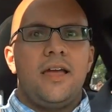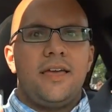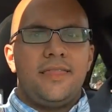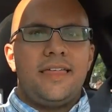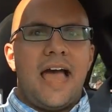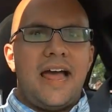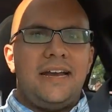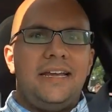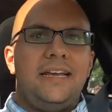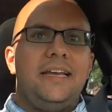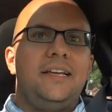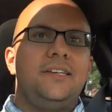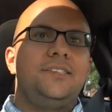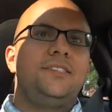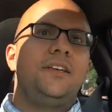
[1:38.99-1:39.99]
that
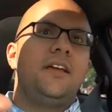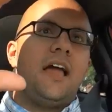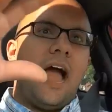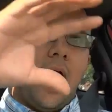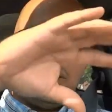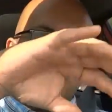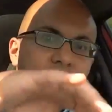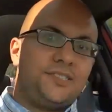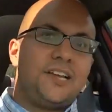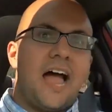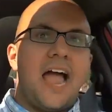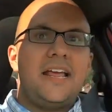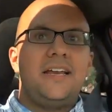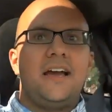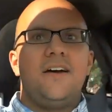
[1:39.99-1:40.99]
is
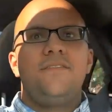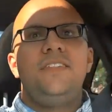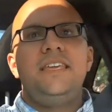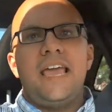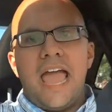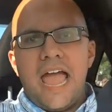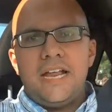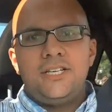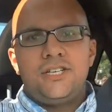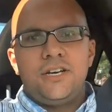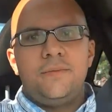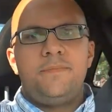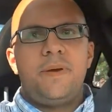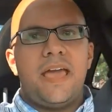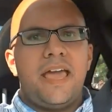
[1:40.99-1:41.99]
outside of the
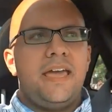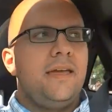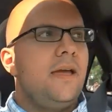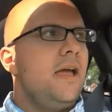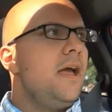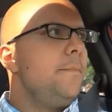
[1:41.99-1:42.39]
engine bay